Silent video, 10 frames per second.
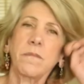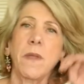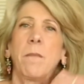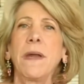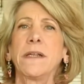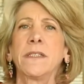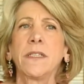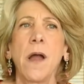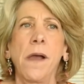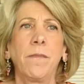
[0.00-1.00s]
but
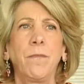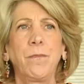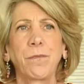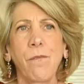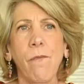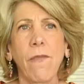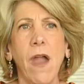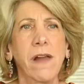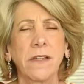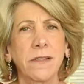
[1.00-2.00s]
it's
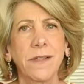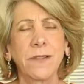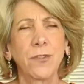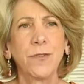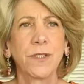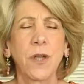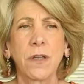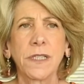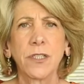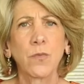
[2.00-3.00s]
not too
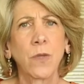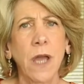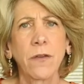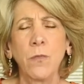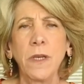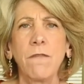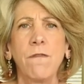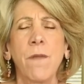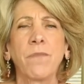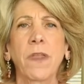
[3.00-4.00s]
salty. It's got a really
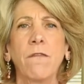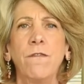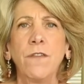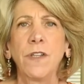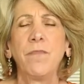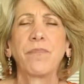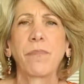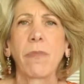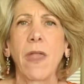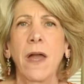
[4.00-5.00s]
vivid
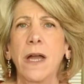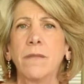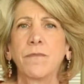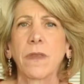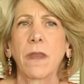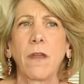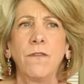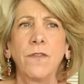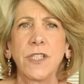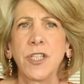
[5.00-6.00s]

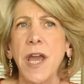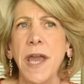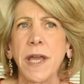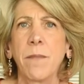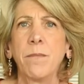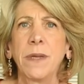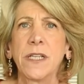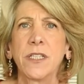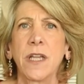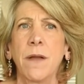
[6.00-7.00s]
tang, but
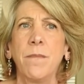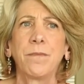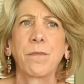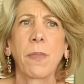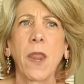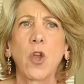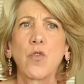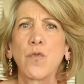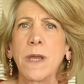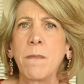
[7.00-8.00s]
it's
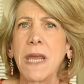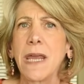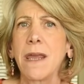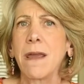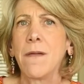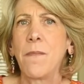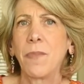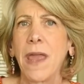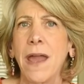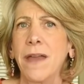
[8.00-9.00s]
creamy
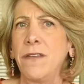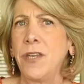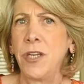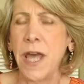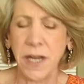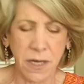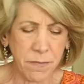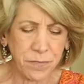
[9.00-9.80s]
and nutty.